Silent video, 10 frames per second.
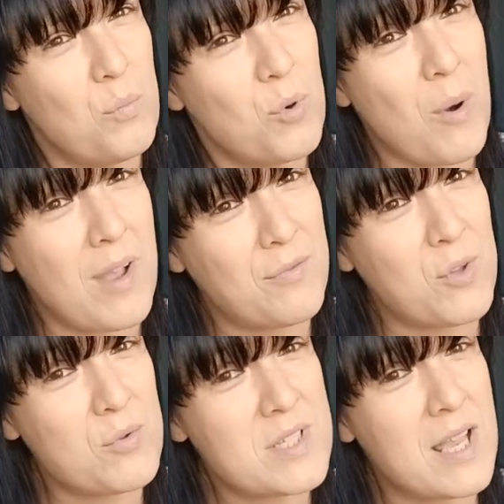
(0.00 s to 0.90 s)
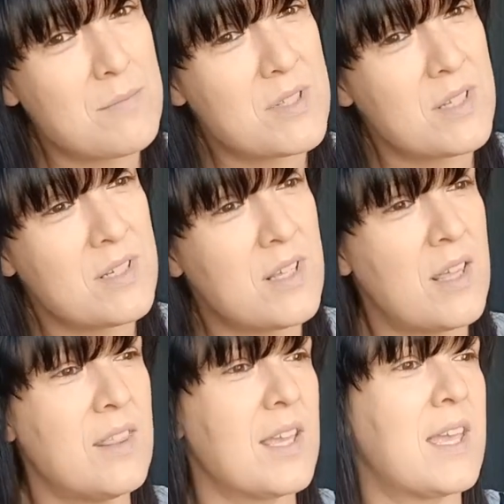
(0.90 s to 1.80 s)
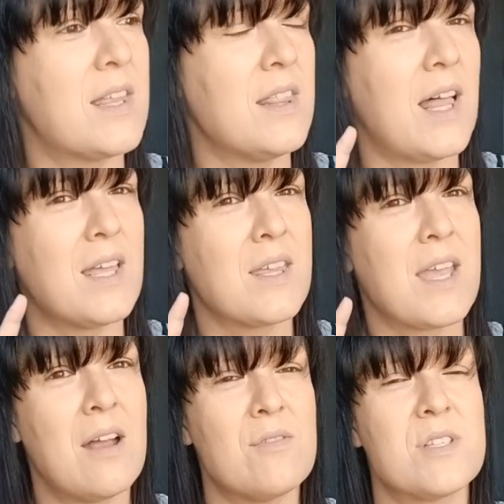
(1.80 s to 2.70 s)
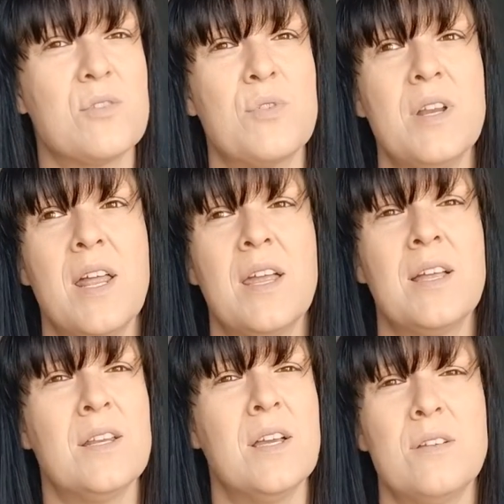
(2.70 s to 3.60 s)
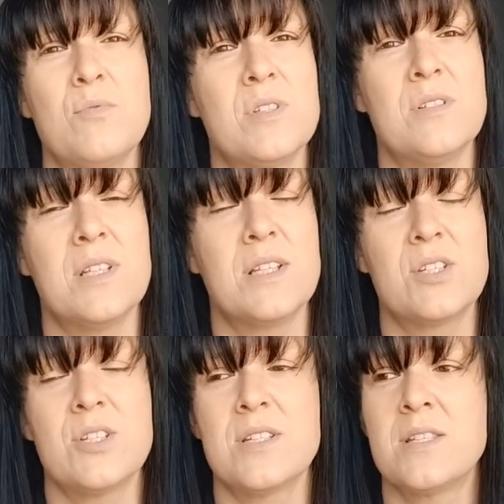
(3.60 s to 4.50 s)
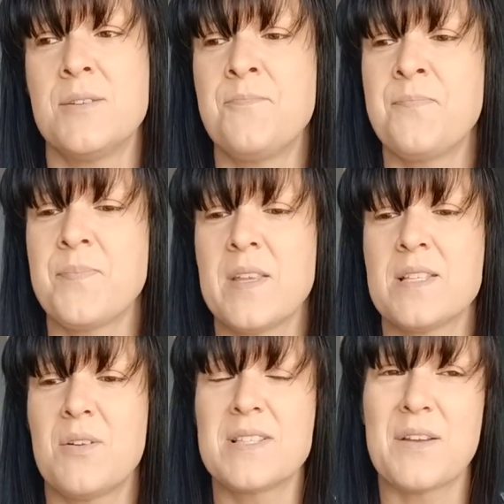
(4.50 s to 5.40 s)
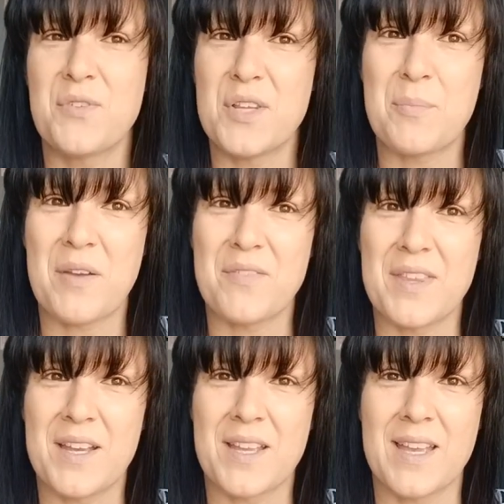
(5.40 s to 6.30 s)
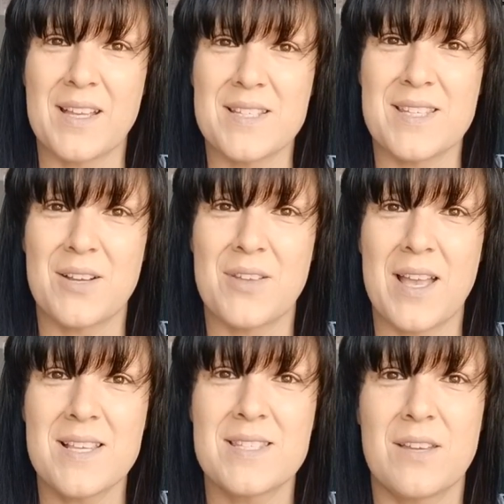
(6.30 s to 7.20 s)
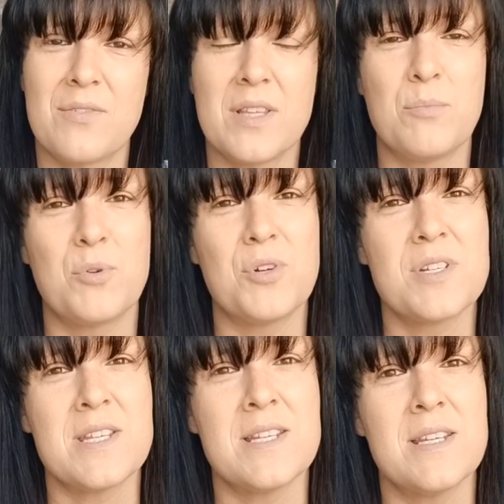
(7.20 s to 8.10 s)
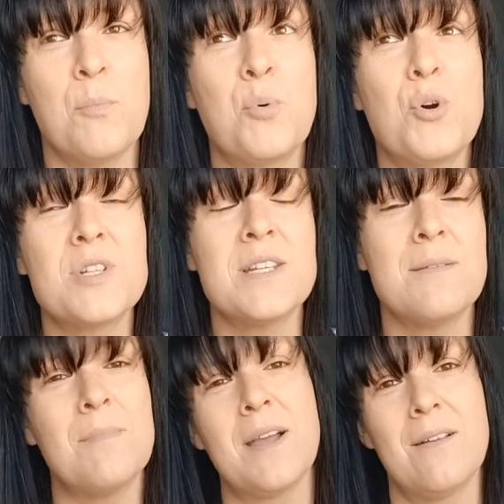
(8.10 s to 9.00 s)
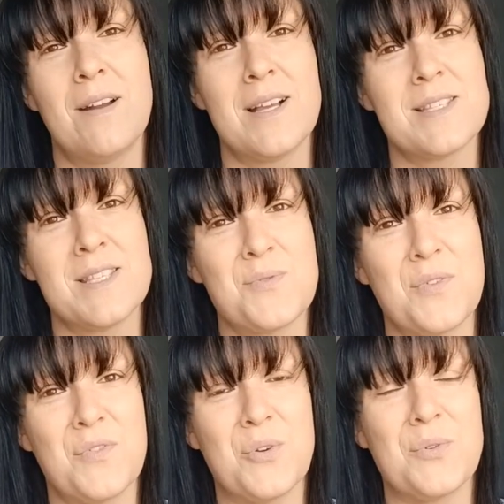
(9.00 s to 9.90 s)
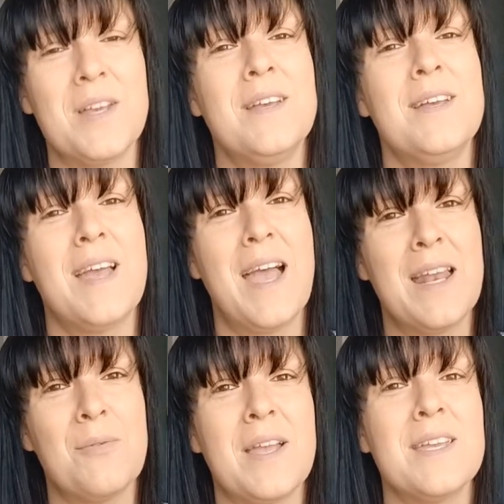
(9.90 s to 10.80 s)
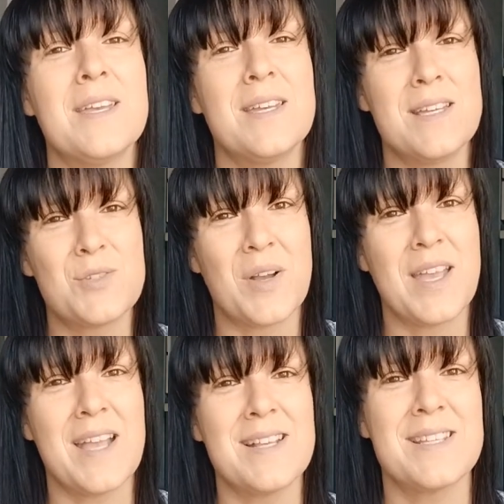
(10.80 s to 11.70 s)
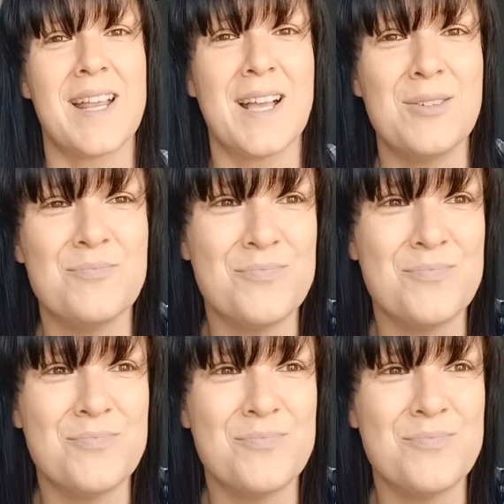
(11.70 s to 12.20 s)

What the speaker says: quite a few times, and the, like the carrots that were in it, and it was delicious. So I'll definitely be having that again. So yes, definitely broadening my horizons with the food. Anyway, here's what I ate today.